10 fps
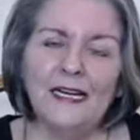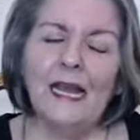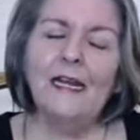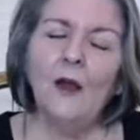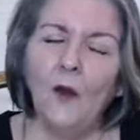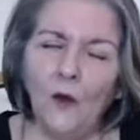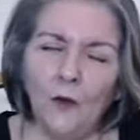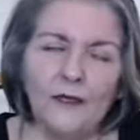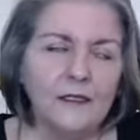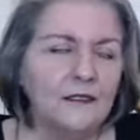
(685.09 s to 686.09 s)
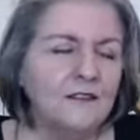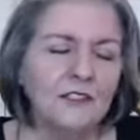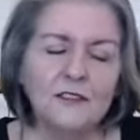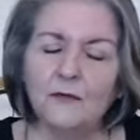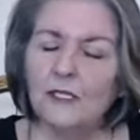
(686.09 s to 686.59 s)
I know it can
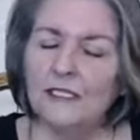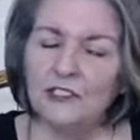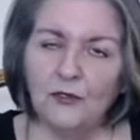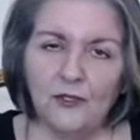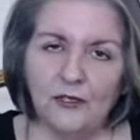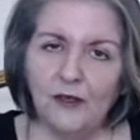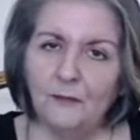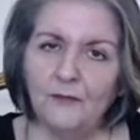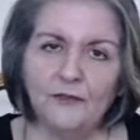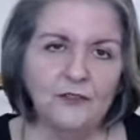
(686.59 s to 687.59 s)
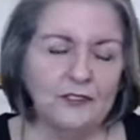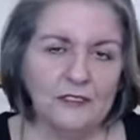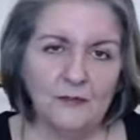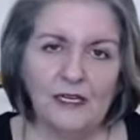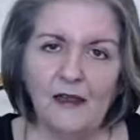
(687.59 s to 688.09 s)
just really choke you up.
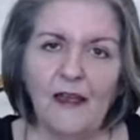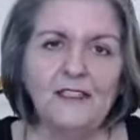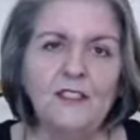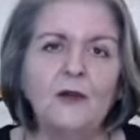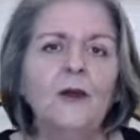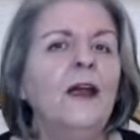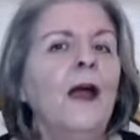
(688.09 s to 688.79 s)
Trust me, I do.